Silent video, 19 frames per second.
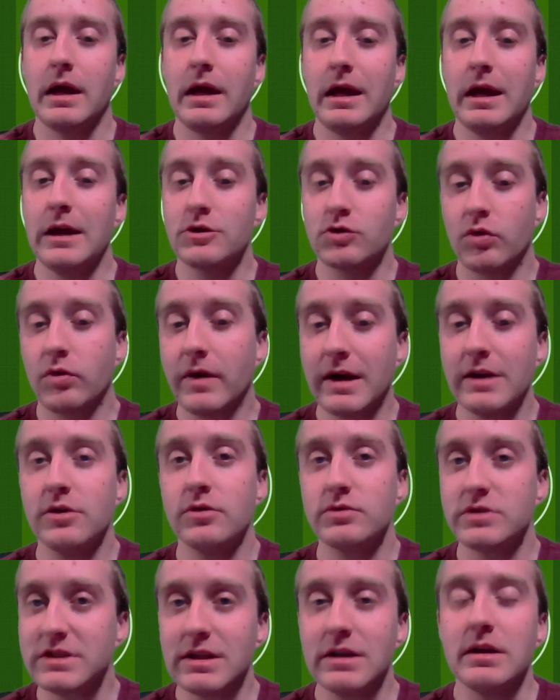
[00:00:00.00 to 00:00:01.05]
It's Orlando
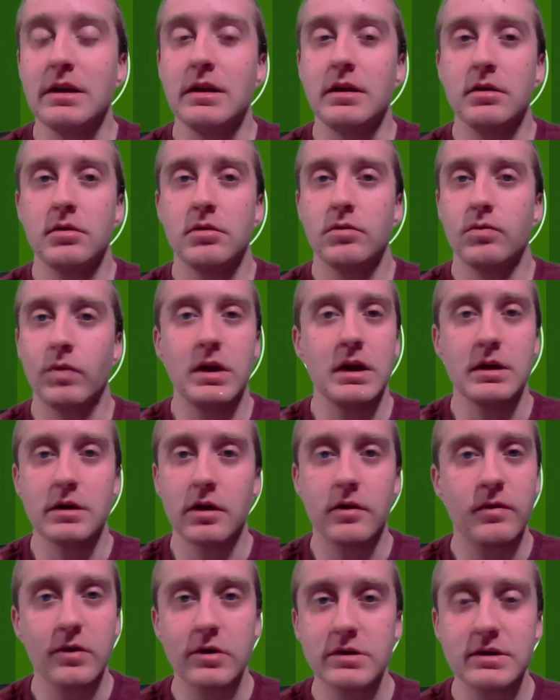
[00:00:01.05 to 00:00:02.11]
City winning their
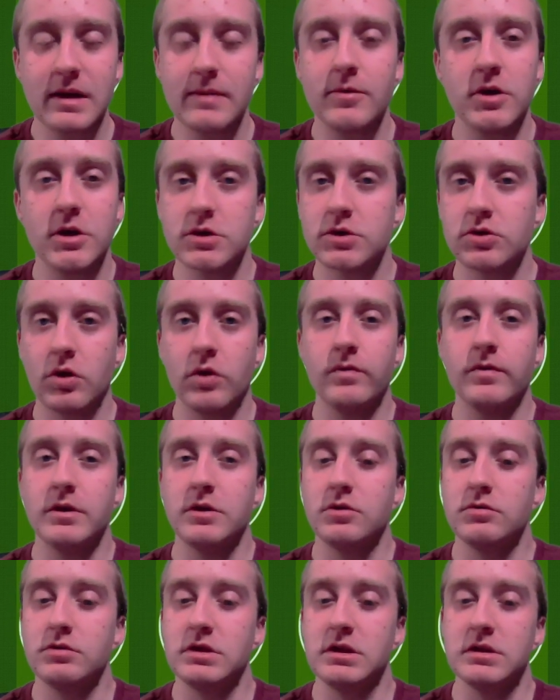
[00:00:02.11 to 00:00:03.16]
first MLS trophy
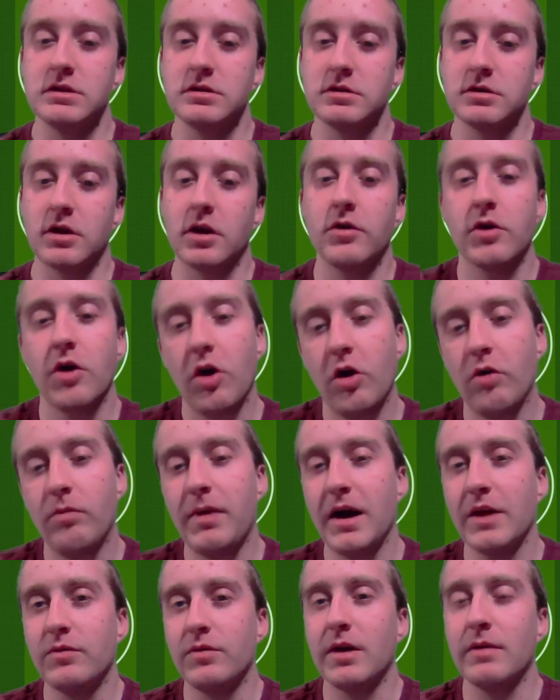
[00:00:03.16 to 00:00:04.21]
two seasons ago, and oh,
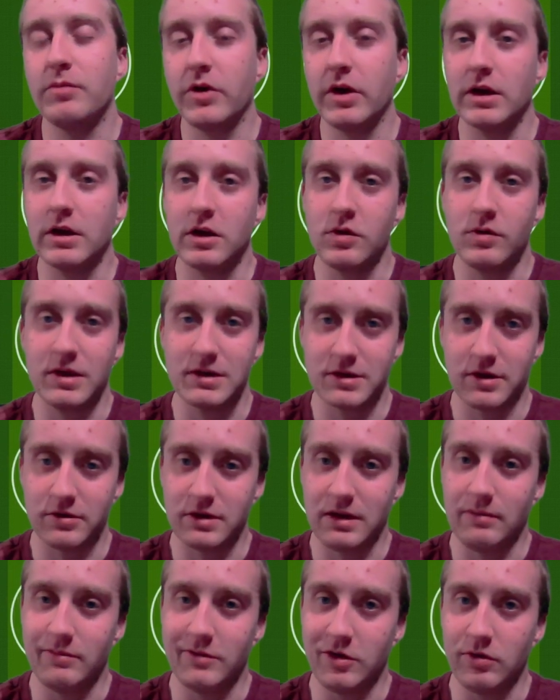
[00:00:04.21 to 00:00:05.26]
by the way, playing a USL
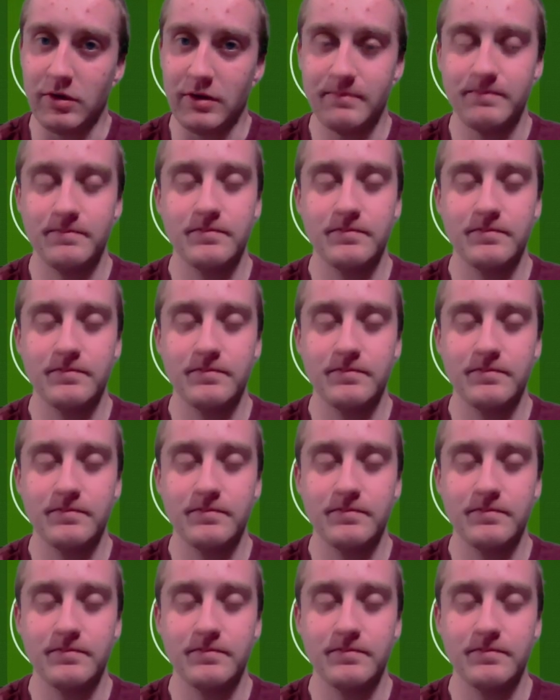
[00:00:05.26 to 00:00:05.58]
team to do it.